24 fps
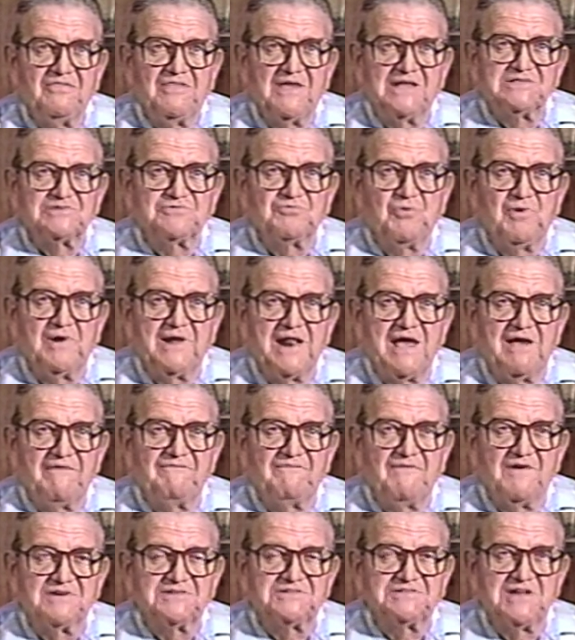that's when
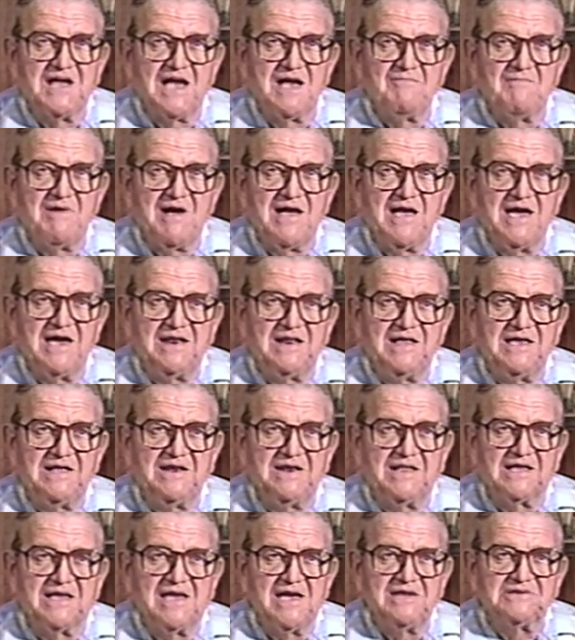first time I had an
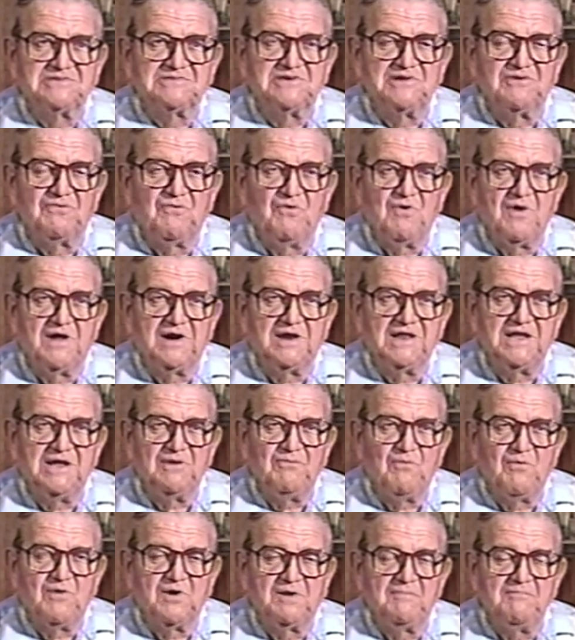indication of what
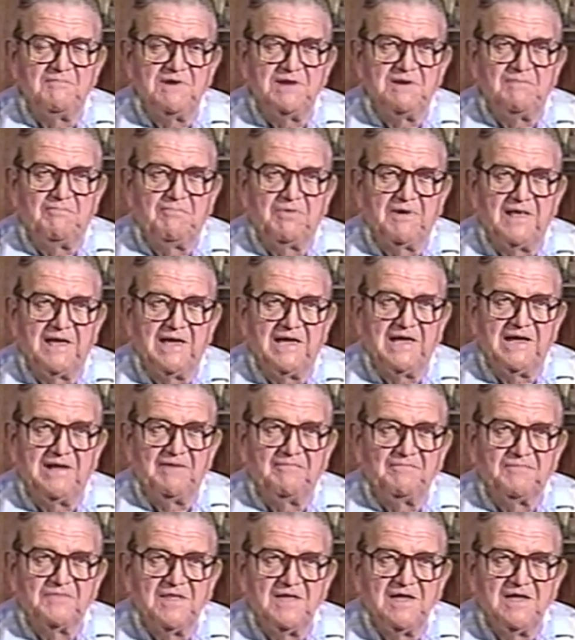he wanted me to play.